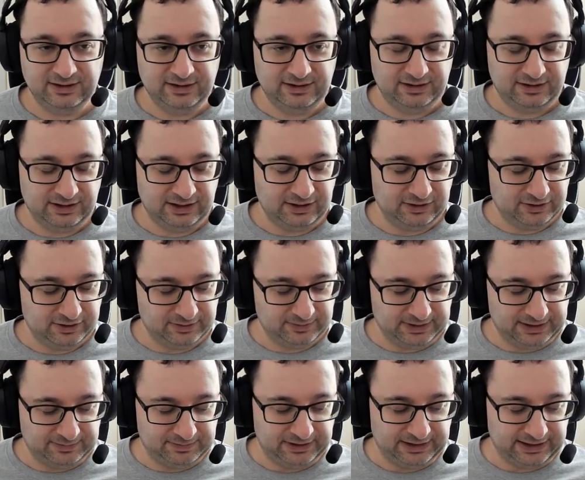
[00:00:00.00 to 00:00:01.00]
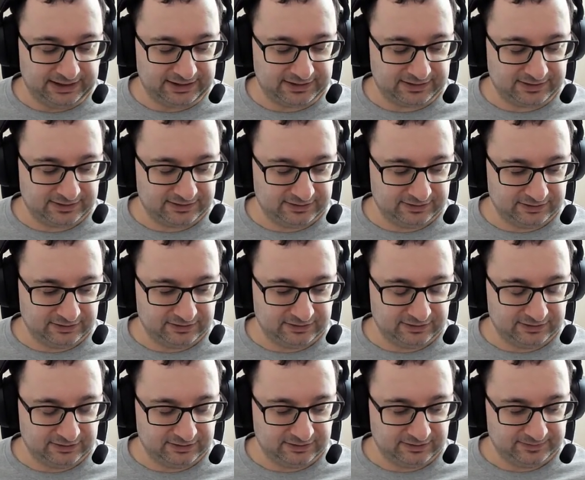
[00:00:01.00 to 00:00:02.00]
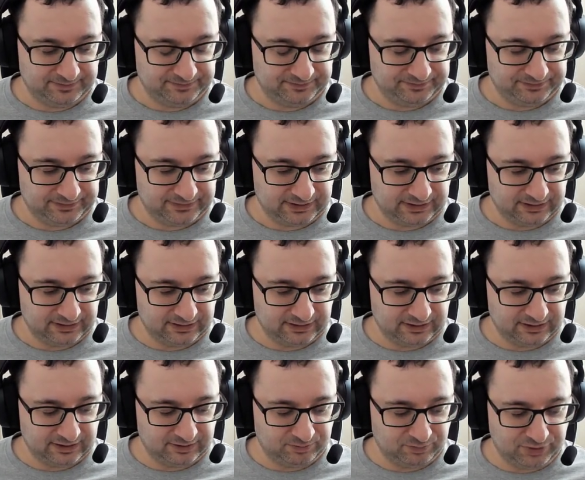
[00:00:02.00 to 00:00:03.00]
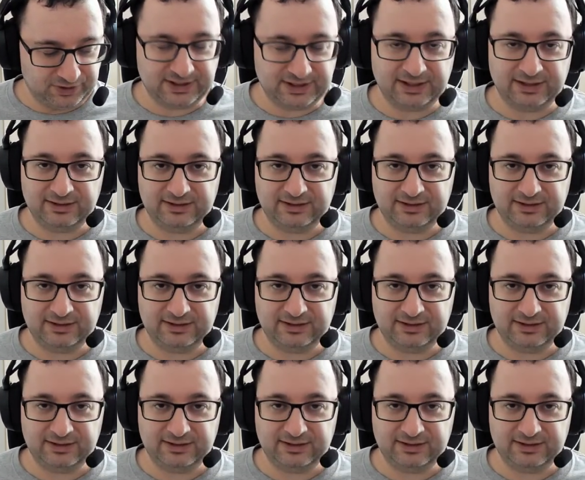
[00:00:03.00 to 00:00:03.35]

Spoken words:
that you can manipulate or present